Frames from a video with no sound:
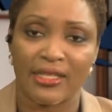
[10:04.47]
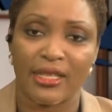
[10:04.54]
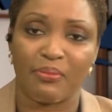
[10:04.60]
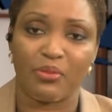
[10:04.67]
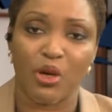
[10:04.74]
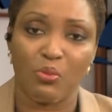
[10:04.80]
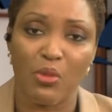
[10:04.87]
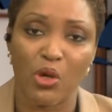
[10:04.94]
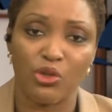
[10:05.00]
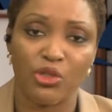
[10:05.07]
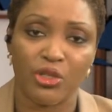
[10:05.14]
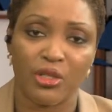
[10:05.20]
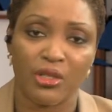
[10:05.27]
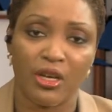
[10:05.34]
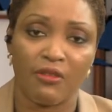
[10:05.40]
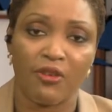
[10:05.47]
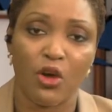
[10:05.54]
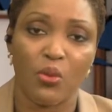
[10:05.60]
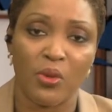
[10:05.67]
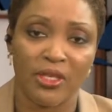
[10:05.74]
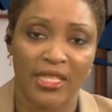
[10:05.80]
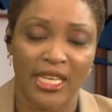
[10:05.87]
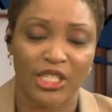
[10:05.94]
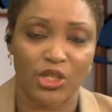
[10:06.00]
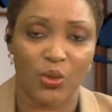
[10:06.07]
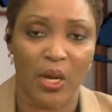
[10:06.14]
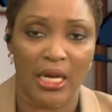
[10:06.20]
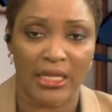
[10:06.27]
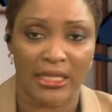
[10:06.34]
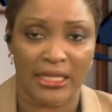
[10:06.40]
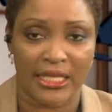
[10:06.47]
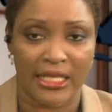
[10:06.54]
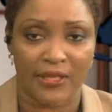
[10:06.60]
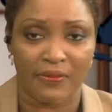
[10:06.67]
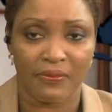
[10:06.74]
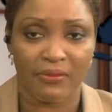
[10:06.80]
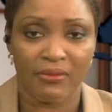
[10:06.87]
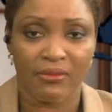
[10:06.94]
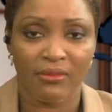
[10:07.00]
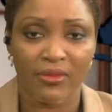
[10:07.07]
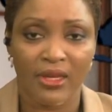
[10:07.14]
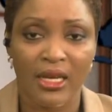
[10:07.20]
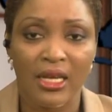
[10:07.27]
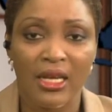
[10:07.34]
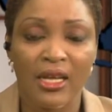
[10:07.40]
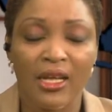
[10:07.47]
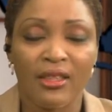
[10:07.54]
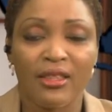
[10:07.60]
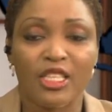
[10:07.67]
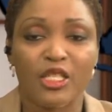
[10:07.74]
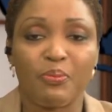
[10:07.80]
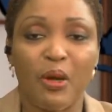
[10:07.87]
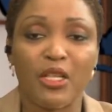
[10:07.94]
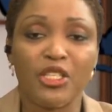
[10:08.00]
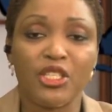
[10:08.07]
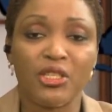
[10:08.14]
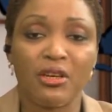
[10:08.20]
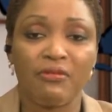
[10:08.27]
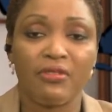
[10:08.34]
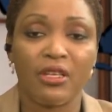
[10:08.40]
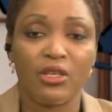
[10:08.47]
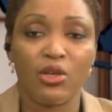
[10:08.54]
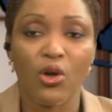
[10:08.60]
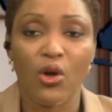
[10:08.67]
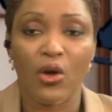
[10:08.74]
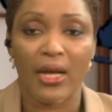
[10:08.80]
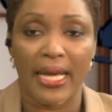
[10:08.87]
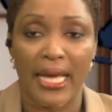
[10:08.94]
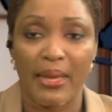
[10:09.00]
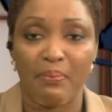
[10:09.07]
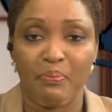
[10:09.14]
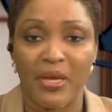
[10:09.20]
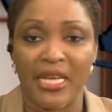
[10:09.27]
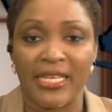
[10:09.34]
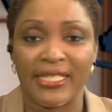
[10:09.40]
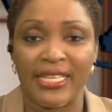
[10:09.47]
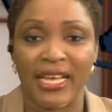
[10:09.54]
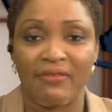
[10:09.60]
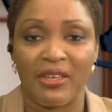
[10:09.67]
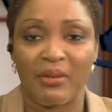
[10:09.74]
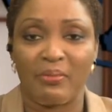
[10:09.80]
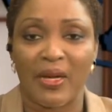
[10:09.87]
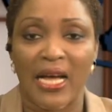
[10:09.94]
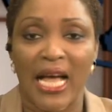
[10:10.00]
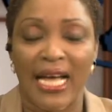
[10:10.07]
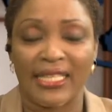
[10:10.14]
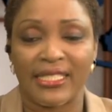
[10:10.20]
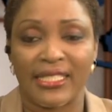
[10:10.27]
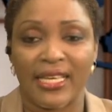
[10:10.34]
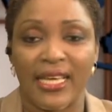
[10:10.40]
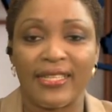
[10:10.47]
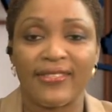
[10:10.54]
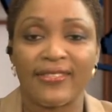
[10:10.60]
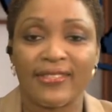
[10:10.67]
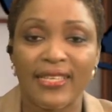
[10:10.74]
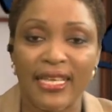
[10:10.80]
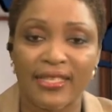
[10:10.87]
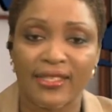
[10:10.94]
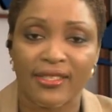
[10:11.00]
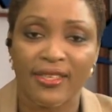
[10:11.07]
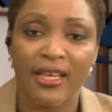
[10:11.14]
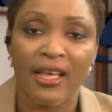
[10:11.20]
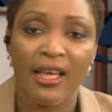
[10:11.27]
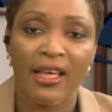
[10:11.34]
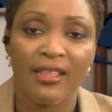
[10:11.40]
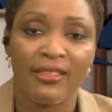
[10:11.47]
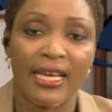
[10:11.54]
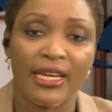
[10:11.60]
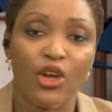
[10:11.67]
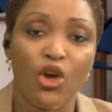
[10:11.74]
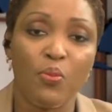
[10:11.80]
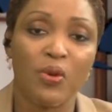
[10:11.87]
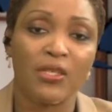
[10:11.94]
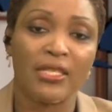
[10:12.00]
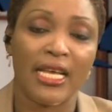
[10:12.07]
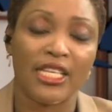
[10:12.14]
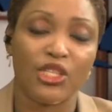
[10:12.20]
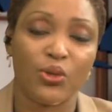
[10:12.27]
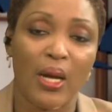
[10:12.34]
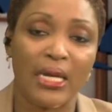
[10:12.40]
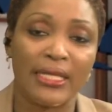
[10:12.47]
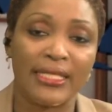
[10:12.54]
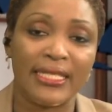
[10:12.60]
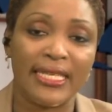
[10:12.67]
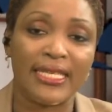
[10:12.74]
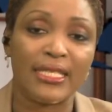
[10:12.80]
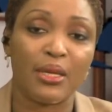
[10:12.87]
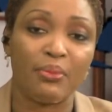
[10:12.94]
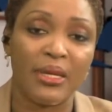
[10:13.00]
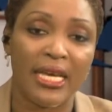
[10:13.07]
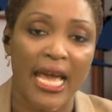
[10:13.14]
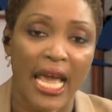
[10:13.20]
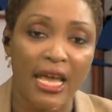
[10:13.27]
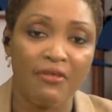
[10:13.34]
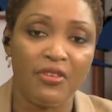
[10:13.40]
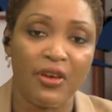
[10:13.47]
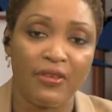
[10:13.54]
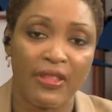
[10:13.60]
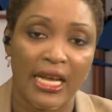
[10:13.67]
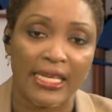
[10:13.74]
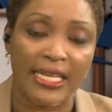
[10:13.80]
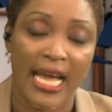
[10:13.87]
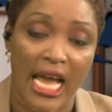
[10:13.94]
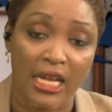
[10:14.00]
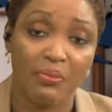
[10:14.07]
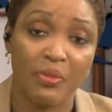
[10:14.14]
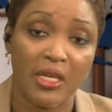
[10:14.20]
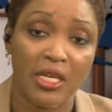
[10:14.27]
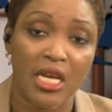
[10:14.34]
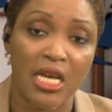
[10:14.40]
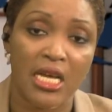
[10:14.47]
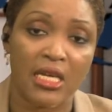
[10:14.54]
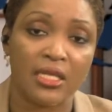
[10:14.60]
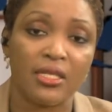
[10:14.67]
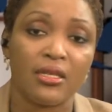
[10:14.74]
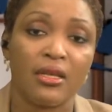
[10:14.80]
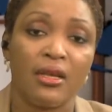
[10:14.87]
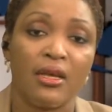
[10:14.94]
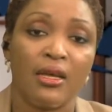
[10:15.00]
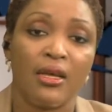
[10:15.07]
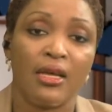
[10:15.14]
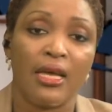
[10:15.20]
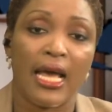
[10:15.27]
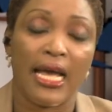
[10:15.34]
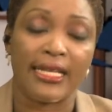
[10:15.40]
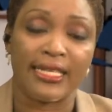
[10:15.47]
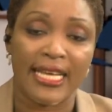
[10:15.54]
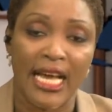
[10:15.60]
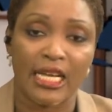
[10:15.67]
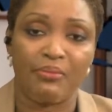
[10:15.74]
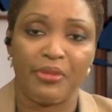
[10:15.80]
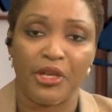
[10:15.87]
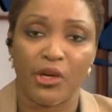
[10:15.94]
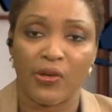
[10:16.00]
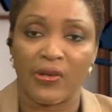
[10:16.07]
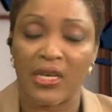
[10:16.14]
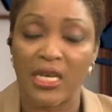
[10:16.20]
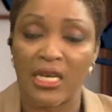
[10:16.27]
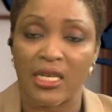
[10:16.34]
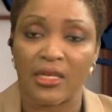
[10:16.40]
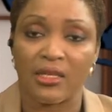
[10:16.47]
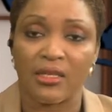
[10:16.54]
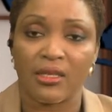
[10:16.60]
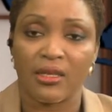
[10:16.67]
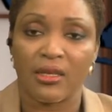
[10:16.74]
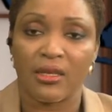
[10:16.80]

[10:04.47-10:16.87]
the promotion of homosexuality. The sponsor of the law, MP David Bahati, insists that homosexuality is a behavior that can be learned and can be unlearned.